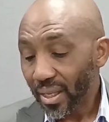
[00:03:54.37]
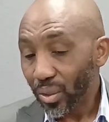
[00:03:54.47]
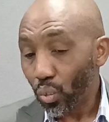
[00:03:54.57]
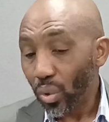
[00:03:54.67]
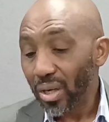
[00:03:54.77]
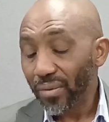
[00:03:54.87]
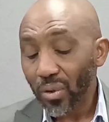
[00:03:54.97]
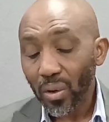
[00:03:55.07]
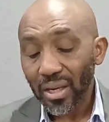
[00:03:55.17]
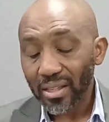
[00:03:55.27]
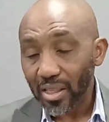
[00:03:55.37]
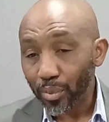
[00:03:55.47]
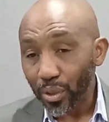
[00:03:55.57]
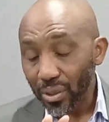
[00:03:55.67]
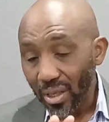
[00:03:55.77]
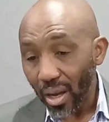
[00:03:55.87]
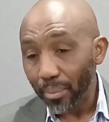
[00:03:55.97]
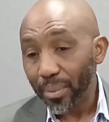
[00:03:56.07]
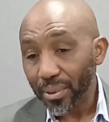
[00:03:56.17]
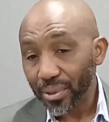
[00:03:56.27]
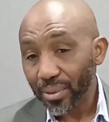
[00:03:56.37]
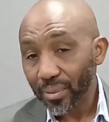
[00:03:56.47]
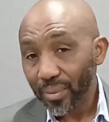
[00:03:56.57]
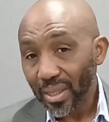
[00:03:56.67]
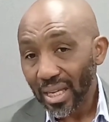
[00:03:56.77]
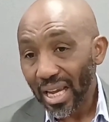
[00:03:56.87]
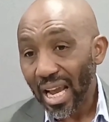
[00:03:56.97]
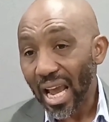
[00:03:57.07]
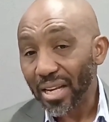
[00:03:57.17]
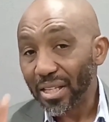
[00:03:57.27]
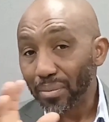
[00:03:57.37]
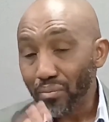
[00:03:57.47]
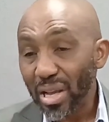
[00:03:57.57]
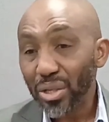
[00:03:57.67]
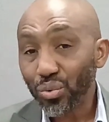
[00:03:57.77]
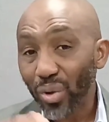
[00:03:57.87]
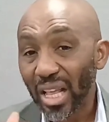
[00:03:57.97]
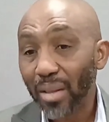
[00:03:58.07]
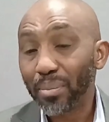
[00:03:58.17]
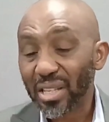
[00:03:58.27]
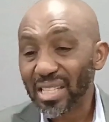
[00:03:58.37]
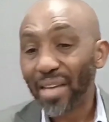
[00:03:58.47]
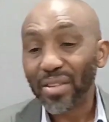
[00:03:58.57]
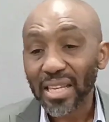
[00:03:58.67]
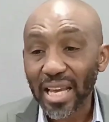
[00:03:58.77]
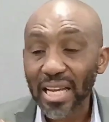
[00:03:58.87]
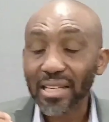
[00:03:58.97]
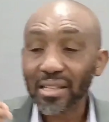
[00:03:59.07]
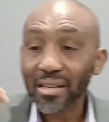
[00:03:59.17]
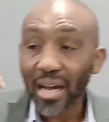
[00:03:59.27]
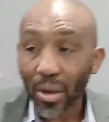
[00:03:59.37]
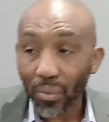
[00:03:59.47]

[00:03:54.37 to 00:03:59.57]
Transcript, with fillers: The Word of God is a spiritual compass and it's meant to help us navigate our